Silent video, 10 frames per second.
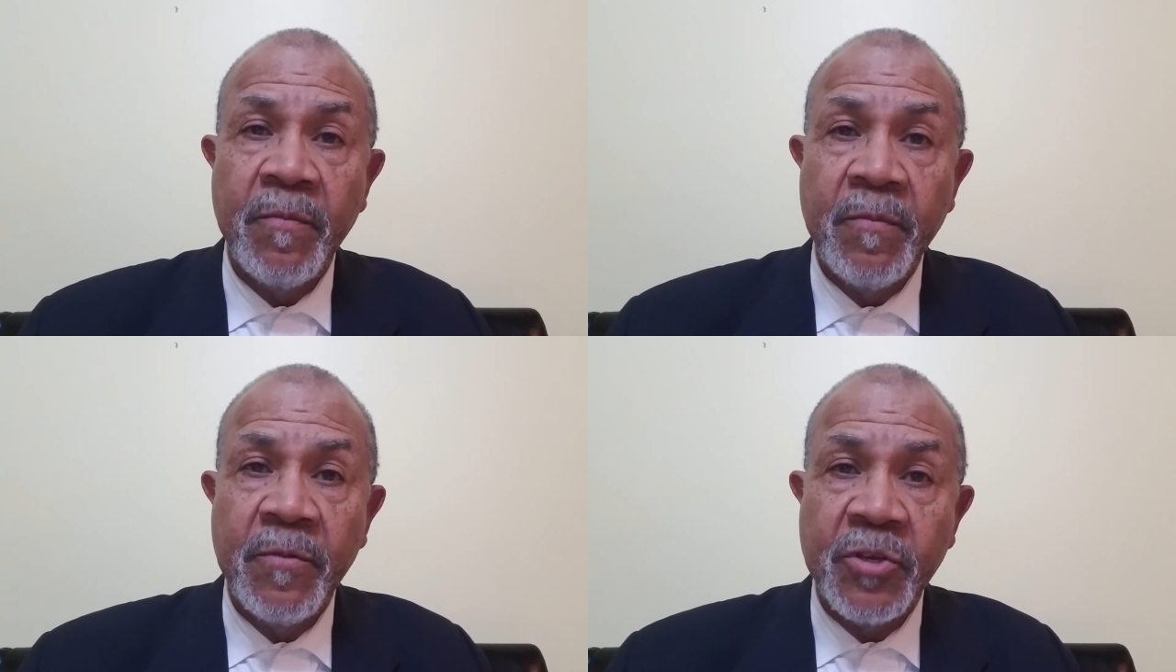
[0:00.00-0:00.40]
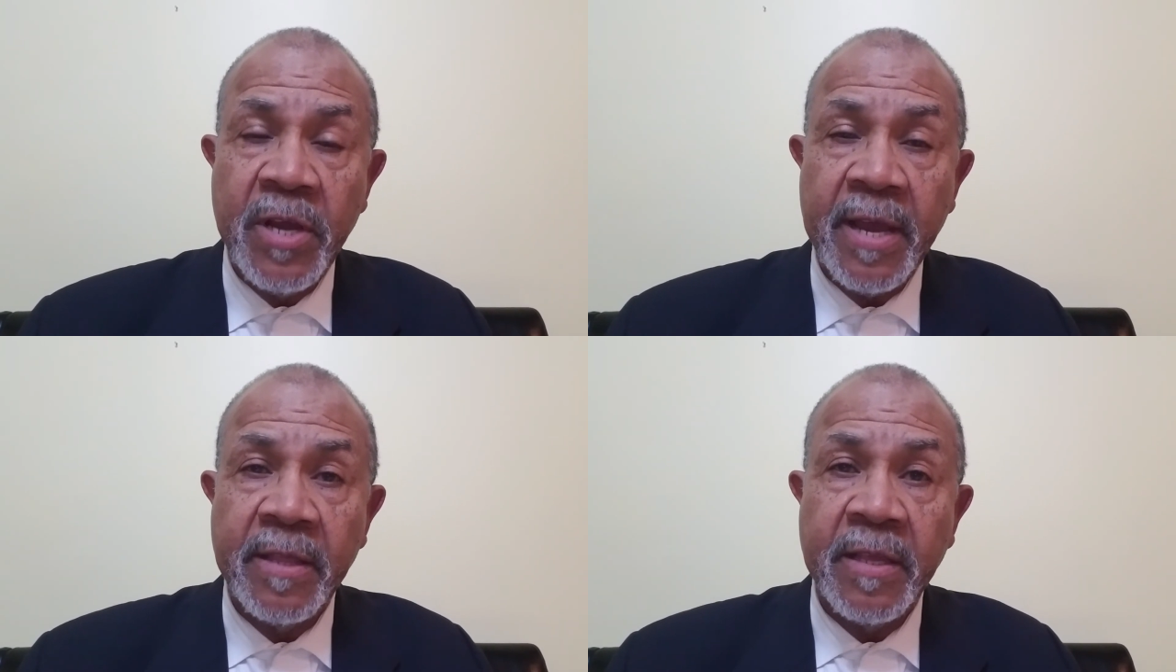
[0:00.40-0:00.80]

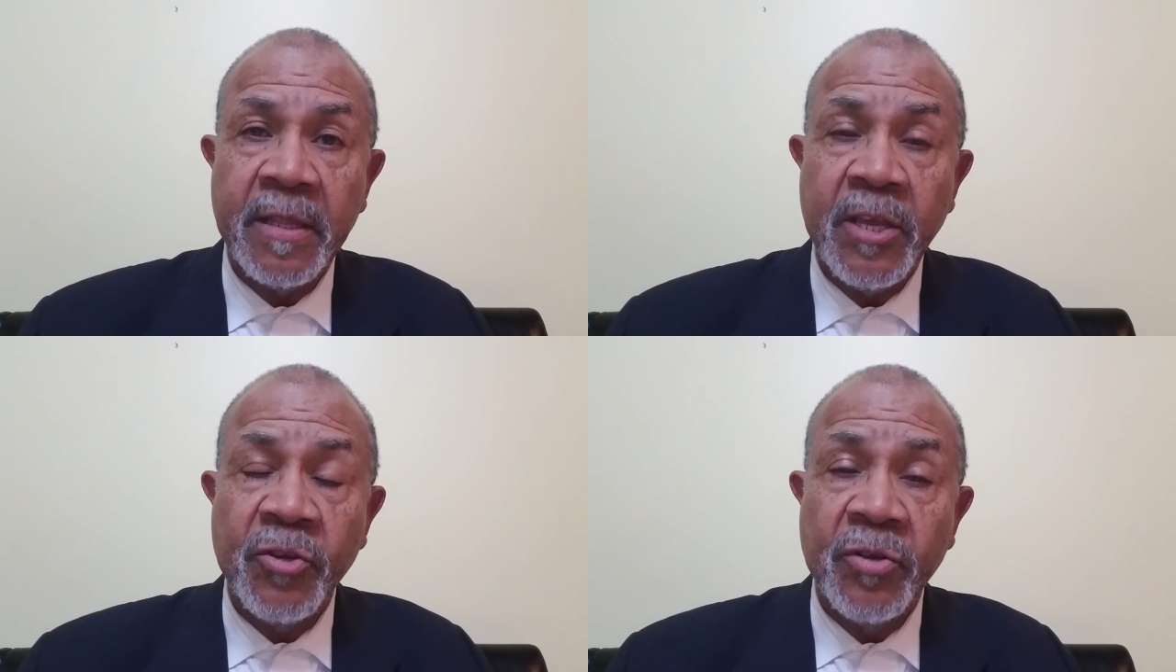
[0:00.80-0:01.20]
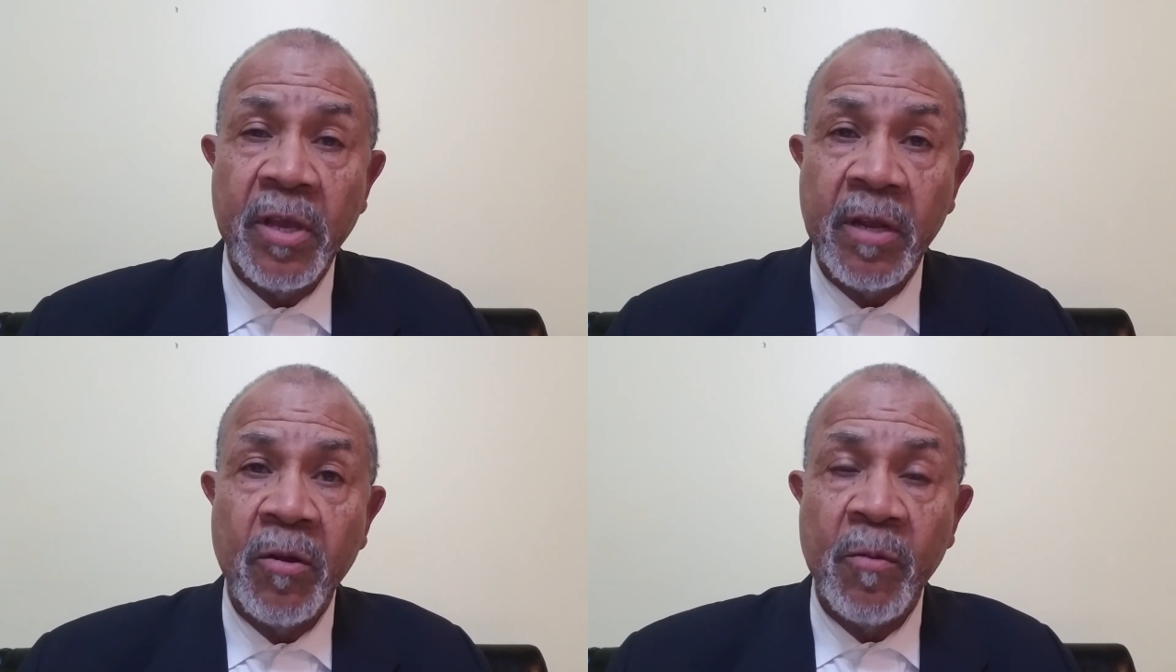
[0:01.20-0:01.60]
check that they used to
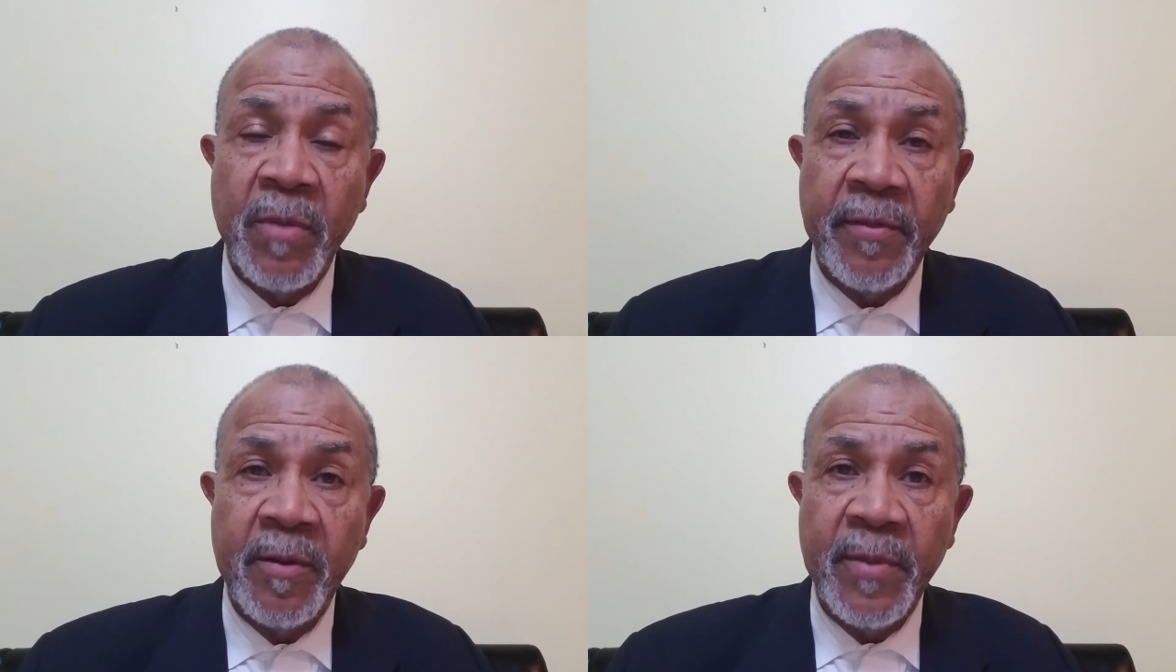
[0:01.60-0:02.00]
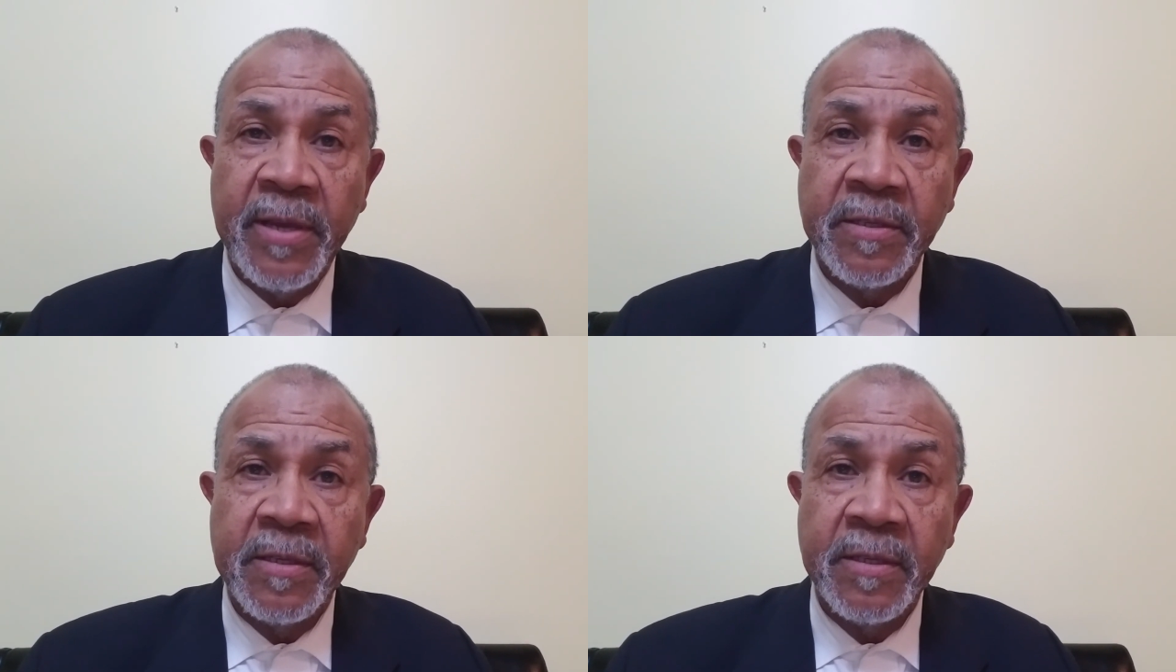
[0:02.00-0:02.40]
get on a monthly
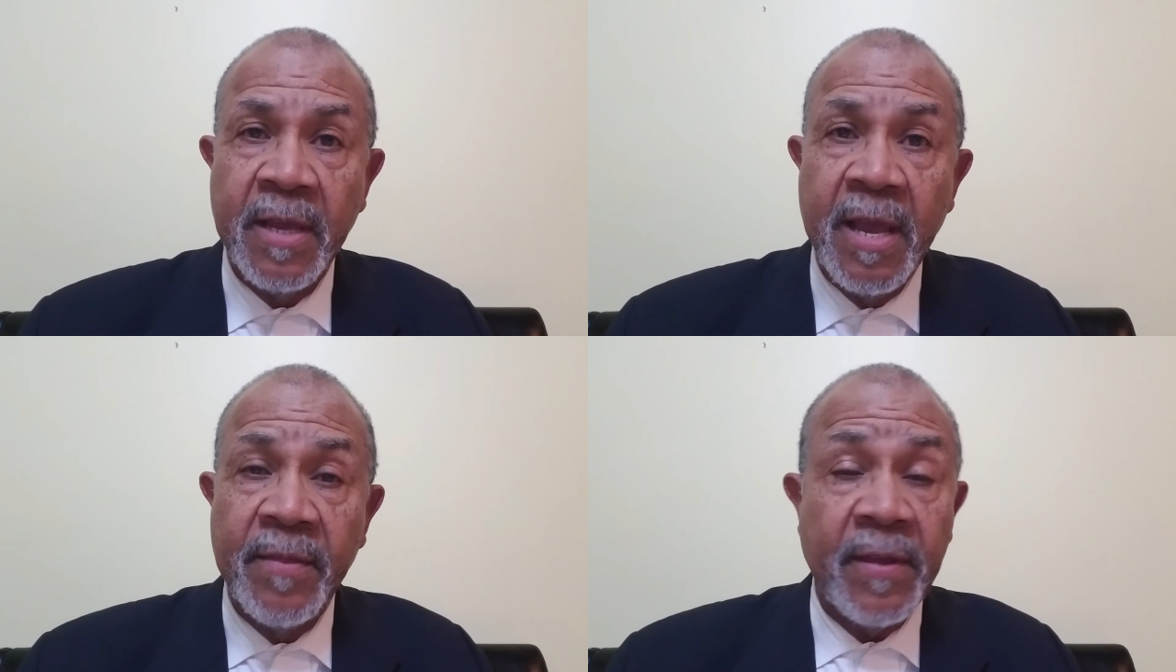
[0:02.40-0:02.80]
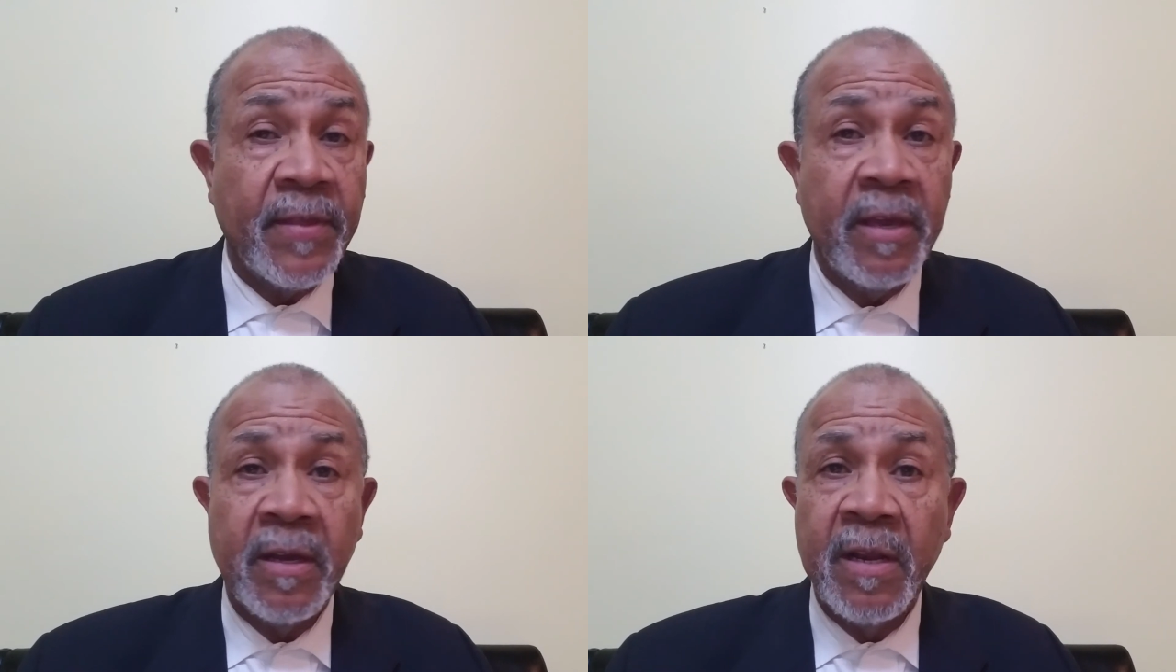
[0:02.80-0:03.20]
basis that they
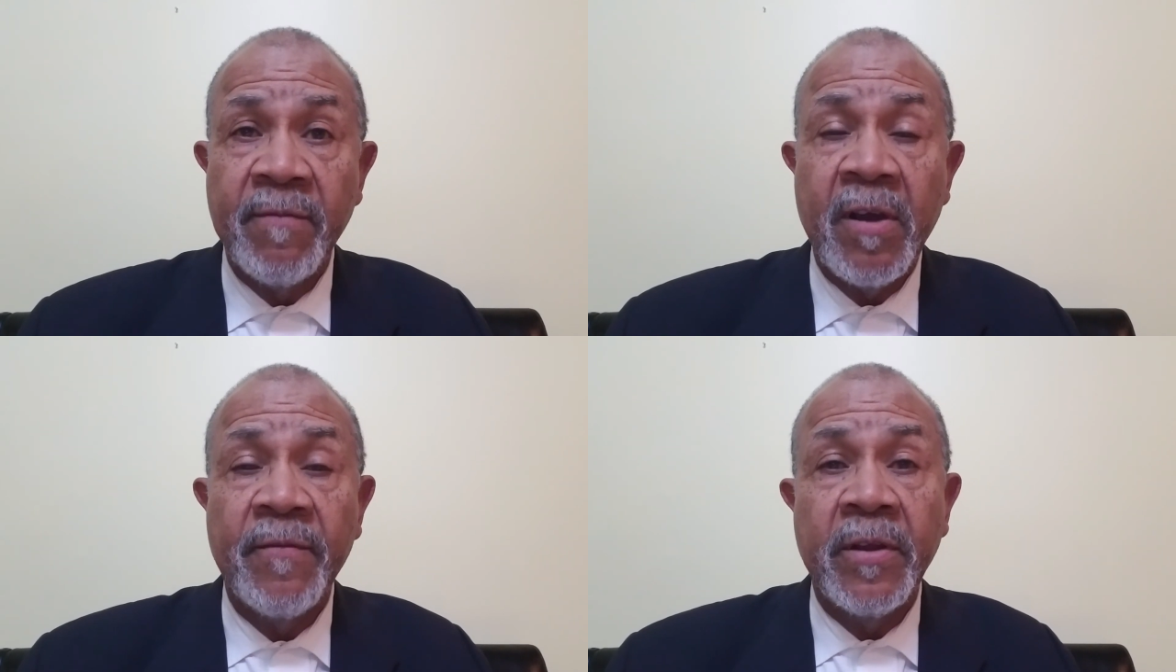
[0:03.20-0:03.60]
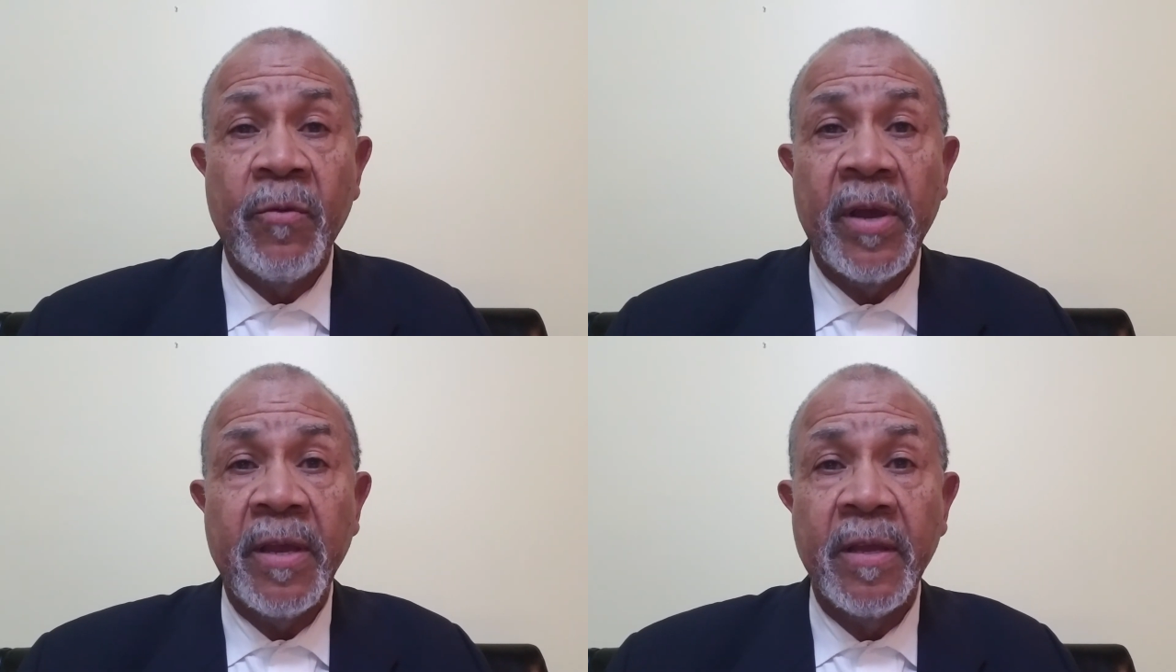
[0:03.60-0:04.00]
couldn't live off
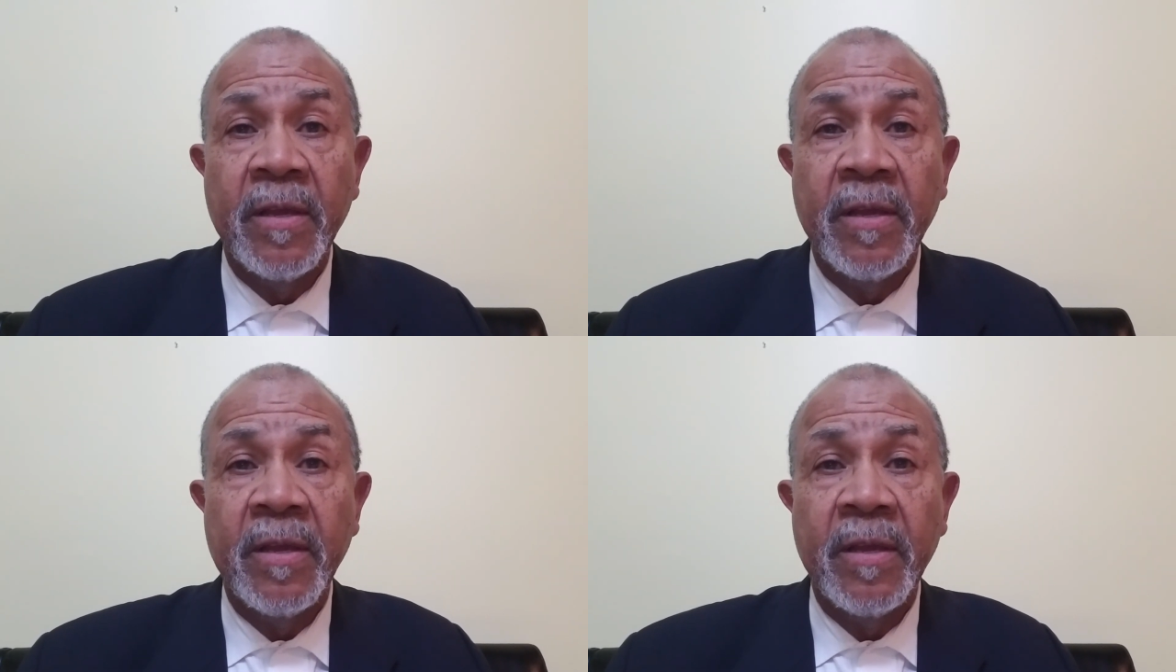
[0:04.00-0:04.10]
anyway.